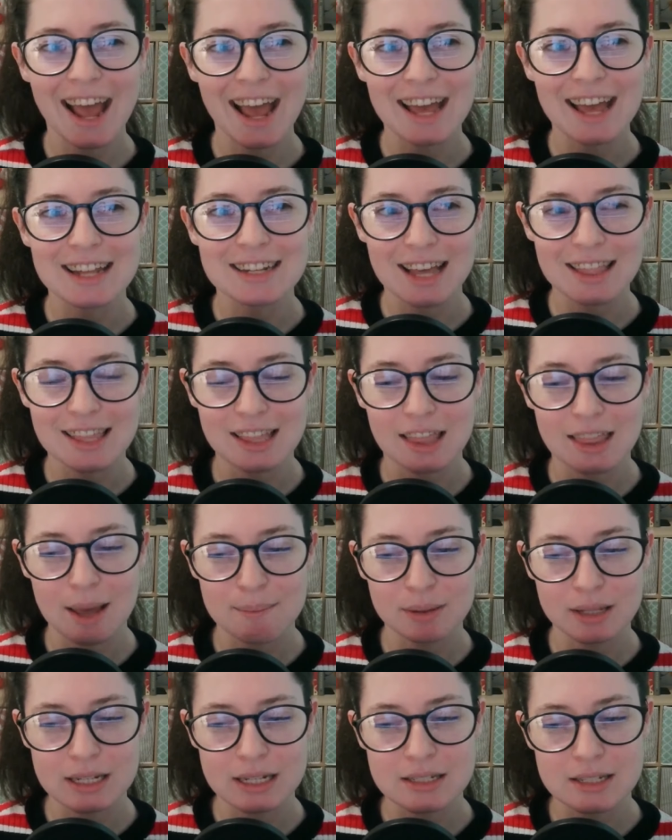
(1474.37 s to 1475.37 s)
And I think that
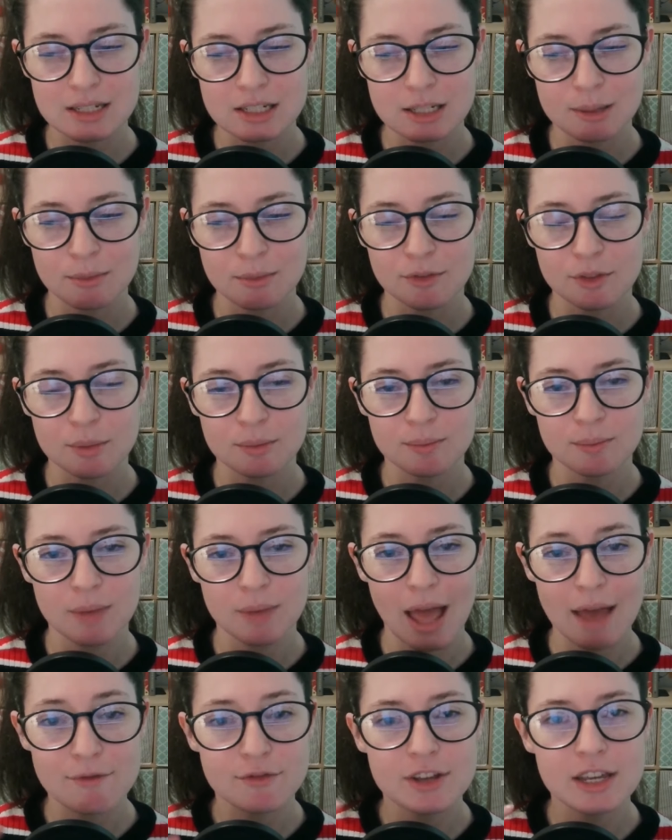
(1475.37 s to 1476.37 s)
plays into some of the
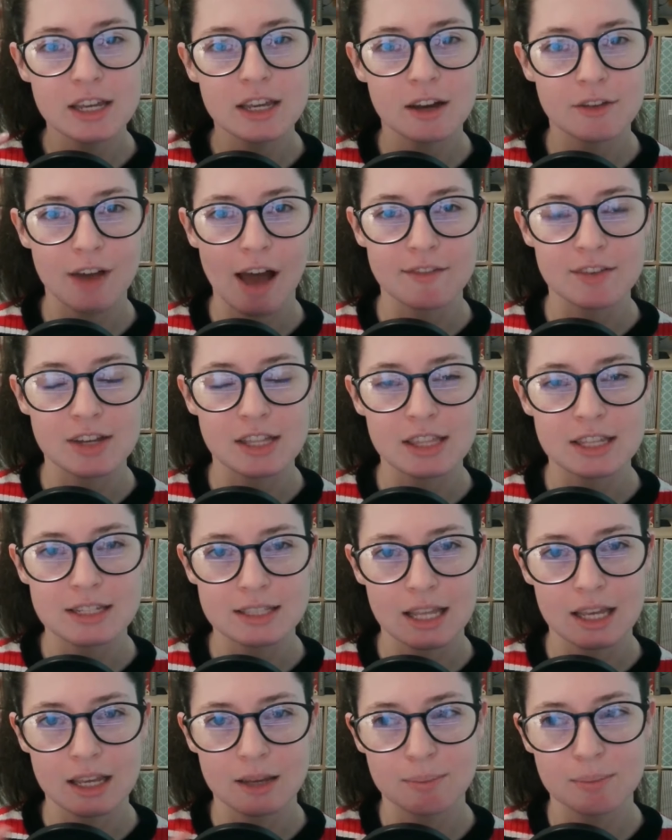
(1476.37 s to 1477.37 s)
MV of having this
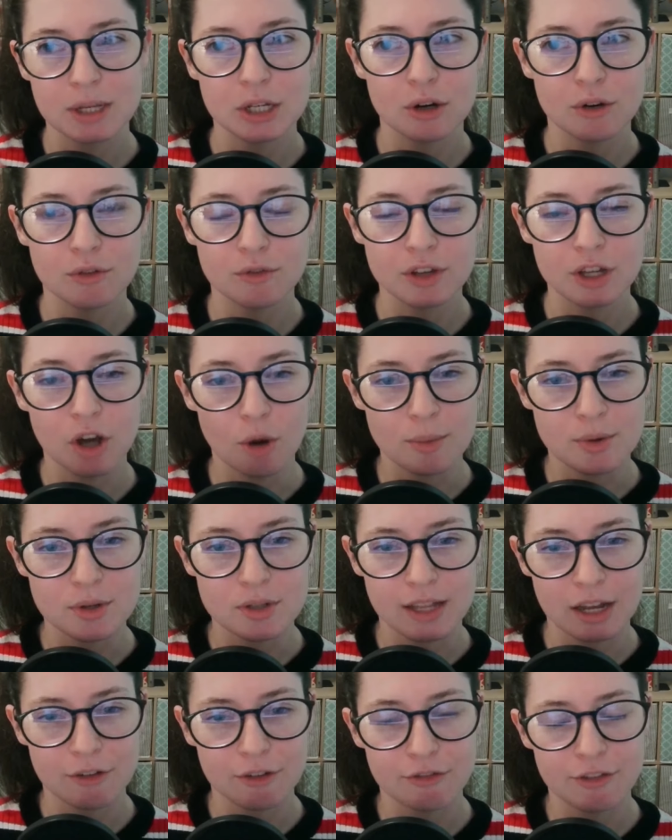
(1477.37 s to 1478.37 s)
like POV almost
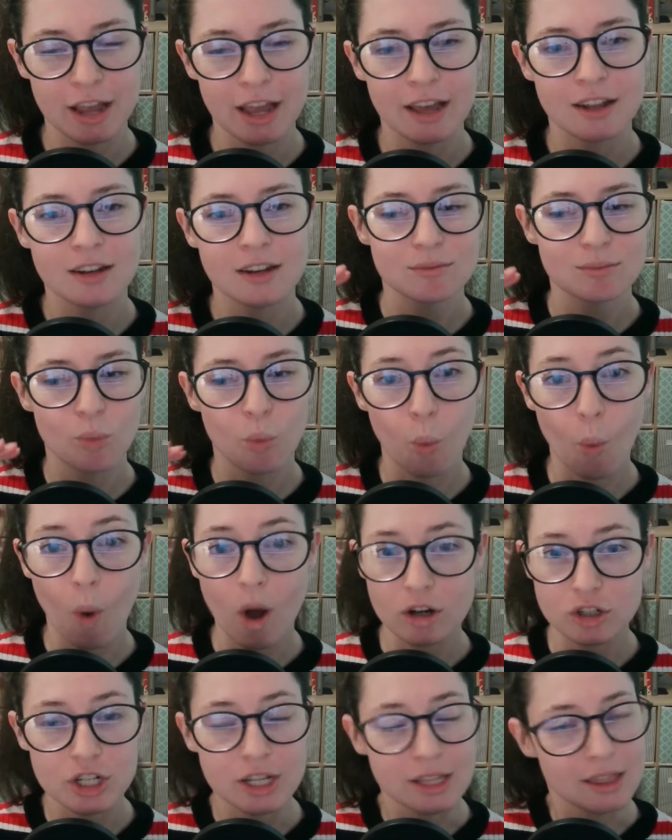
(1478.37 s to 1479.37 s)
of a fan
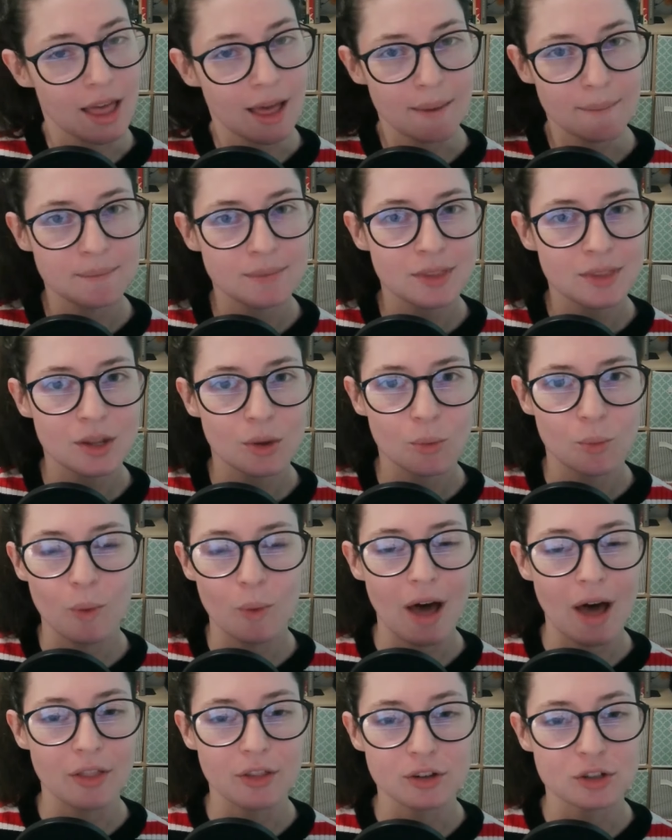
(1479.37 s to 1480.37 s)
watching them
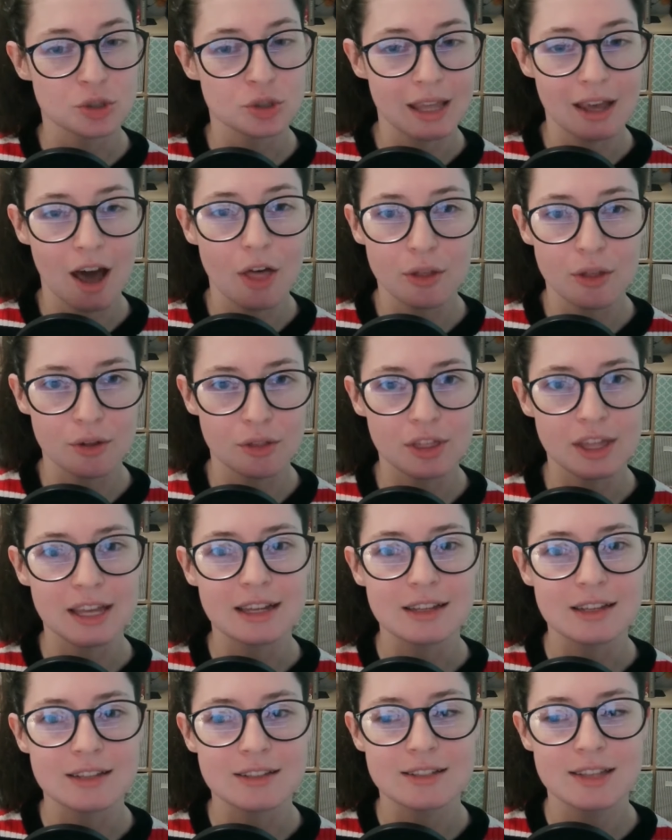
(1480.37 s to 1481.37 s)
while they're doing other
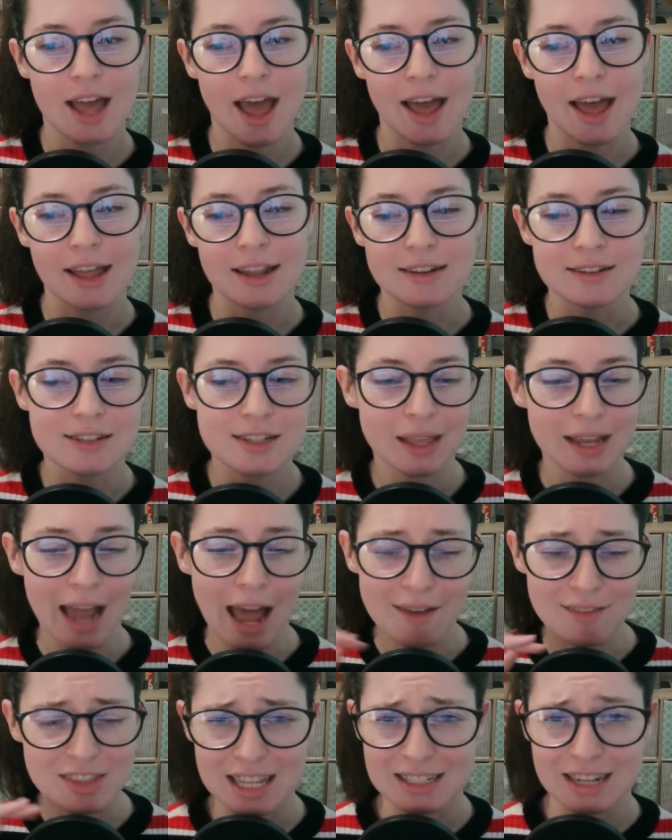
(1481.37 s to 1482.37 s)
things and
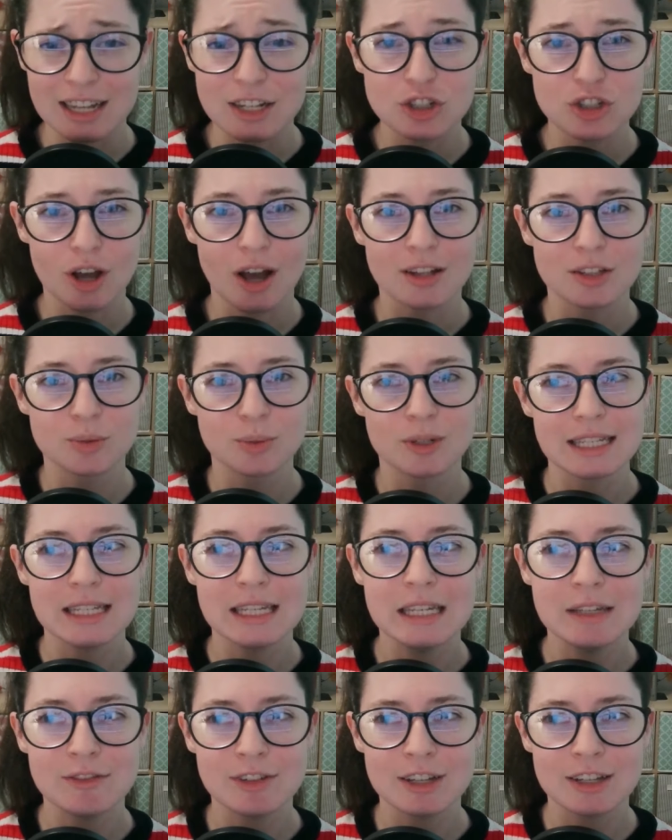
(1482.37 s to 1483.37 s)
having these night shots where it's
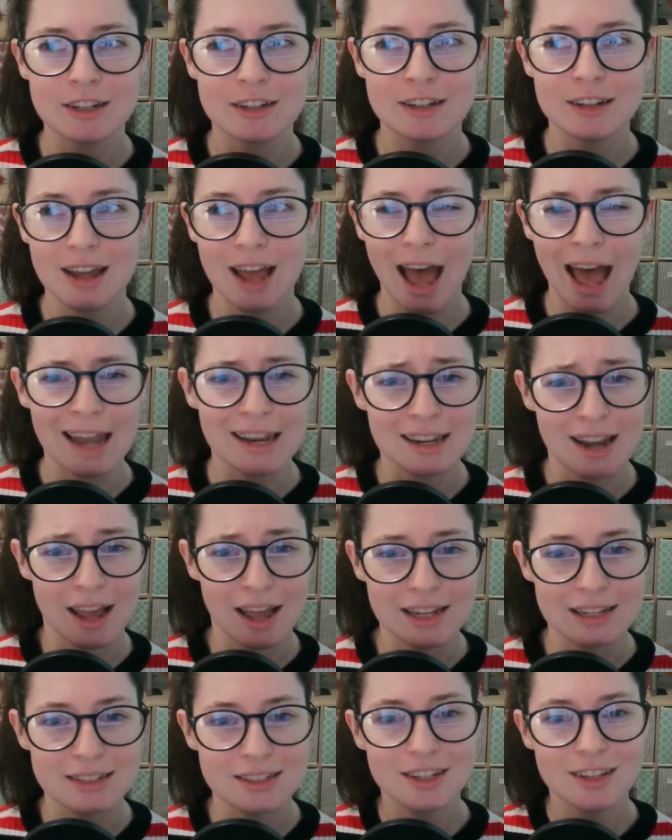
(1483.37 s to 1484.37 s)
even at
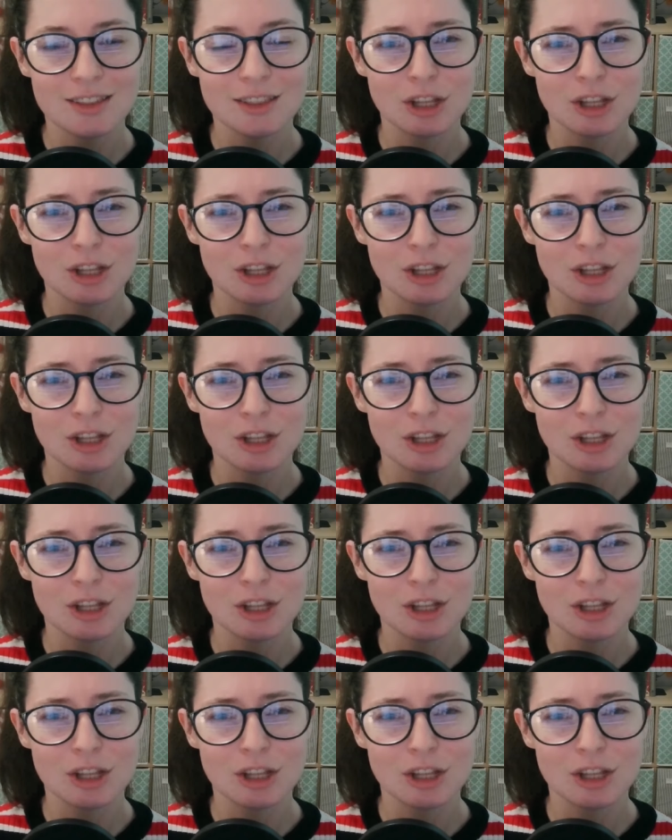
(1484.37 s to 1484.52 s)
night,